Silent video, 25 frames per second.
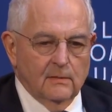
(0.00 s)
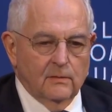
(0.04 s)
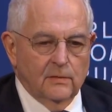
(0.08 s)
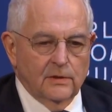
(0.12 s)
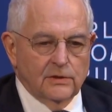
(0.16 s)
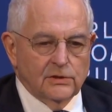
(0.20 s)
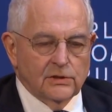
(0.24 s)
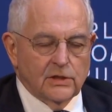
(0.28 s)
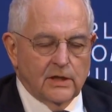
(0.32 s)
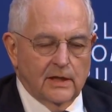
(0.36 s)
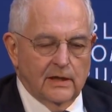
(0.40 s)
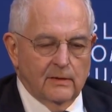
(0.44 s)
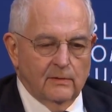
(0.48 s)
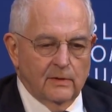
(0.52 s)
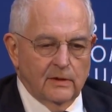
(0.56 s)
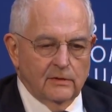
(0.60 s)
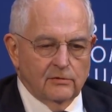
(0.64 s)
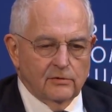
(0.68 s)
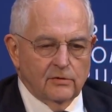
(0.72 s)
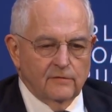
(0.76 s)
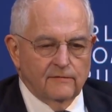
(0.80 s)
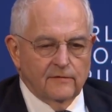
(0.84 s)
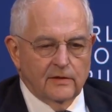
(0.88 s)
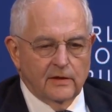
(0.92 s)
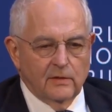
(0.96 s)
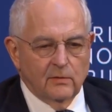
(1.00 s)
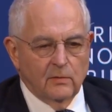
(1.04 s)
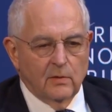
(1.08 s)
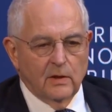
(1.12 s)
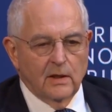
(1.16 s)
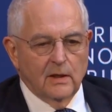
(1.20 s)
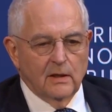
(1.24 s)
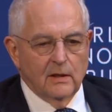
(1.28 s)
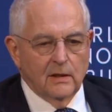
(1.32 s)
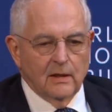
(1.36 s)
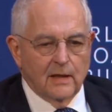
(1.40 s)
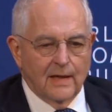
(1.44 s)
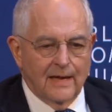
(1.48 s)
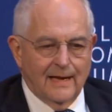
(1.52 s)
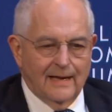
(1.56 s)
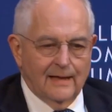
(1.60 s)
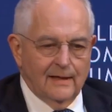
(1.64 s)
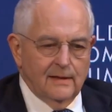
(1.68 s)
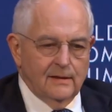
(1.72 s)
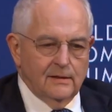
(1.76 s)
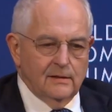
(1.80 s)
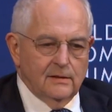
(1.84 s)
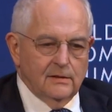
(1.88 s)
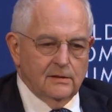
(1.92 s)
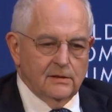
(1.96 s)
which Guy went through very well,
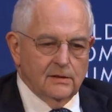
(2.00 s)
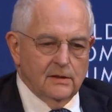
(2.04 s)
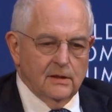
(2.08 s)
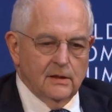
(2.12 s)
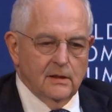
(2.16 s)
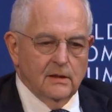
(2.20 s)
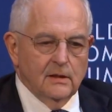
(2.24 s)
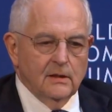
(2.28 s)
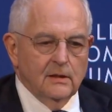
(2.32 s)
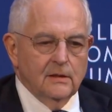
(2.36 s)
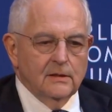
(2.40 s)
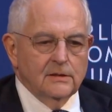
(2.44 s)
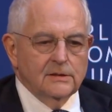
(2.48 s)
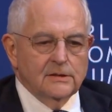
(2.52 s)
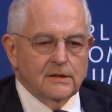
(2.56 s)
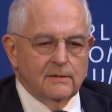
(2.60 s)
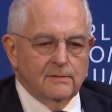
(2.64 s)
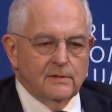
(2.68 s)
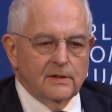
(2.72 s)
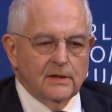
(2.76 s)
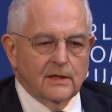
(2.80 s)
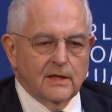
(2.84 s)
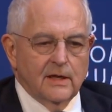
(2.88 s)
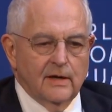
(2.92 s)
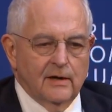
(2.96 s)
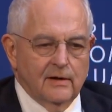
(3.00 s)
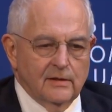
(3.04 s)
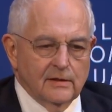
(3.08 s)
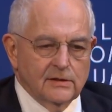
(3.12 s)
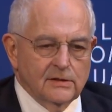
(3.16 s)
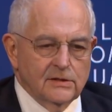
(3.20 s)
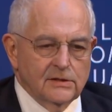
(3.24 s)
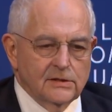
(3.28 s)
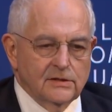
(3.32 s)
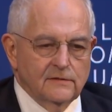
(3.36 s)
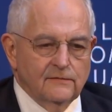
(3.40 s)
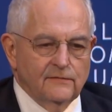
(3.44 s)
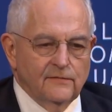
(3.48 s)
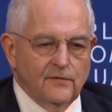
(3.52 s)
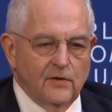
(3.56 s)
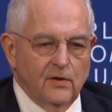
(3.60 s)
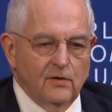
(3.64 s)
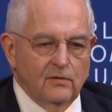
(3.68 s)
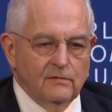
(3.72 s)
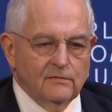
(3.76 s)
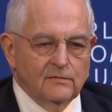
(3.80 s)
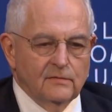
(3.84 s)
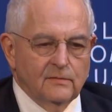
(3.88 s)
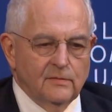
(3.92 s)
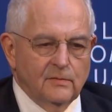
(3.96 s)
and some of the characters
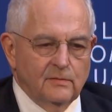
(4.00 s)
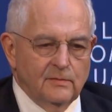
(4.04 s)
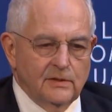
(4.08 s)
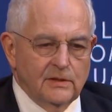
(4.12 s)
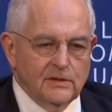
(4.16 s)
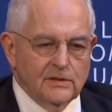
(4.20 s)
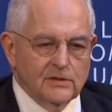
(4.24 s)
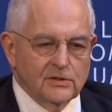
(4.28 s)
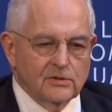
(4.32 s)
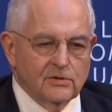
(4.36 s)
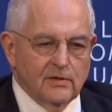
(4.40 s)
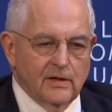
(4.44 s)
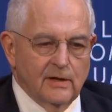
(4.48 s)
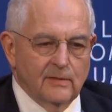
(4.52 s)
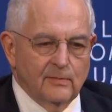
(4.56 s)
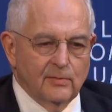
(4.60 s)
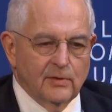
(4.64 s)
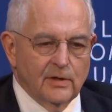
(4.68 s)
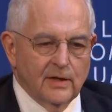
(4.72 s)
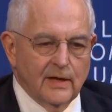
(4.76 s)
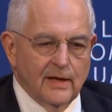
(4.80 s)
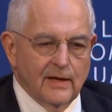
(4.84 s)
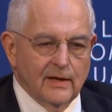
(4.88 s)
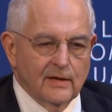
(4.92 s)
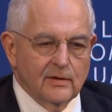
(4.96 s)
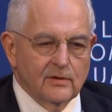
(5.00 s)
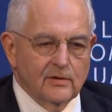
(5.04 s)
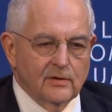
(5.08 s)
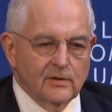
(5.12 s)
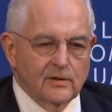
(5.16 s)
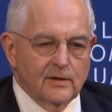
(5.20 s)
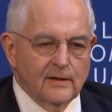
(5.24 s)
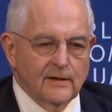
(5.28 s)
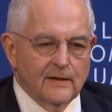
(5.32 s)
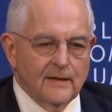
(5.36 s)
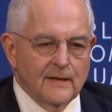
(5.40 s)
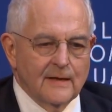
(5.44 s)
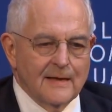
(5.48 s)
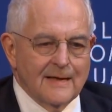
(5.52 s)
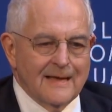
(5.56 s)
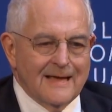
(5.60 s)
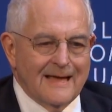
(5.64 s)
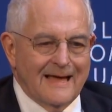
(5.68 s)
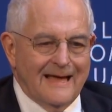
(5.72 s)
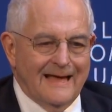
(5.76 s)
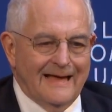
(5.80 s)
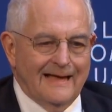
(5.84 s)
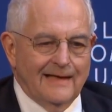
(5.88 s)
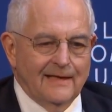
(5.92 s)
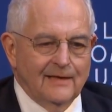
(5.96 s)
involved, whom he described pretty accurately,
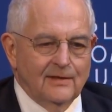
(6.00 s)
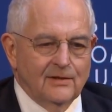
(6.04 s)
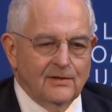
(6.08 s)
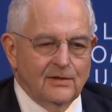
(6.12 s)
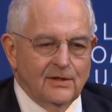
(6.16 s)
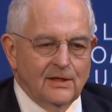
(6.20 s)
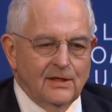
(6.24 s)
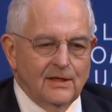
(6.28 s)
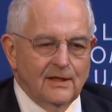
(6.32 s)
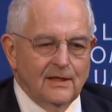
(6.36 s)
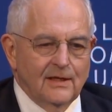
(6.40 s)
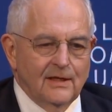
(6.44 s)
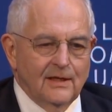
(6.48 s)
and